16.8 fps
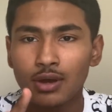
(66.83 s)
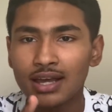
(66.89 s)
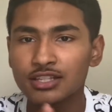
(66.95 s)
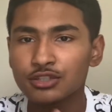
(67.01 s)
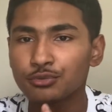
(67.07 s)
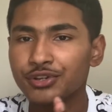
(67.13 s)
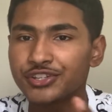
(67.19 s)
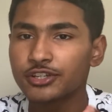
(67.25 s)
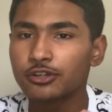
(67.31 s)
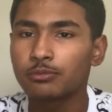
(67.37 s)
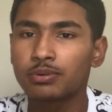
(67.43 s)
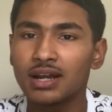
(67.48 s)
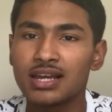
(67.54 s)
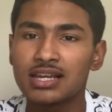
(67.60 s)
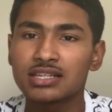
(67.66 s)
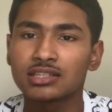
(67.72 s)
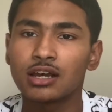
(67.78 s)
has a retail
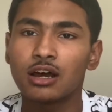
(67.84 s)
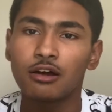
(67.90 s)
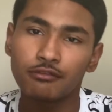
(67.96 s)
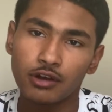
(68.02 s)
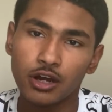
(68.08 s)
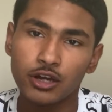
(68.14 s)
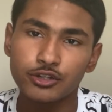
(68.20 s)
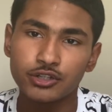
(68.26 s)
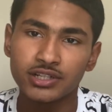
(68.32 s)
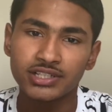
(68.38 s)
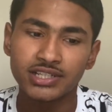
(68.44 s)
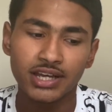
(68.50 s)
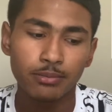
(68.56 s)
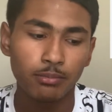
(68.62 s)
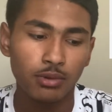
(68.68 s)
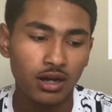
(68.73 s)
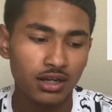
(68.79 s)
price of
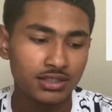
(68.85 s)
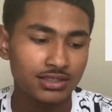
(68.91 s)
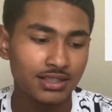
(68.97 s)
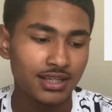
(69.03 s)
110 bucks,